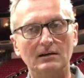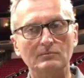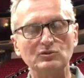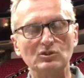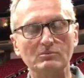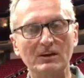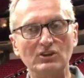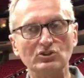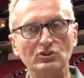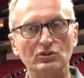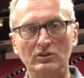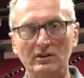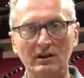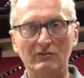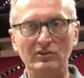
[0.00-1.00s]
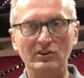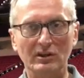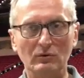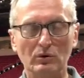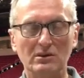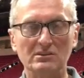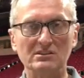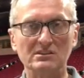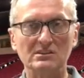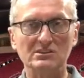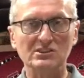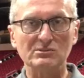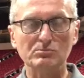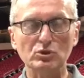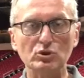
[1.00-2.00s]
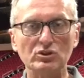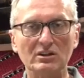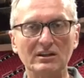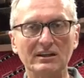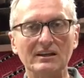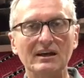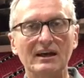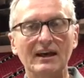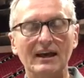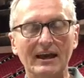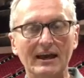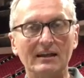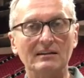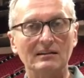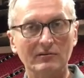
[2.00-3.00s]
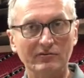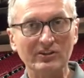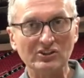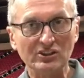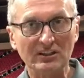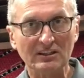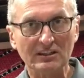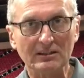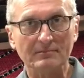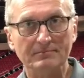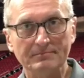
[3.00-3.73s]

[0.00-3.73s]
to make sure that everything runs smoothly and efficiently.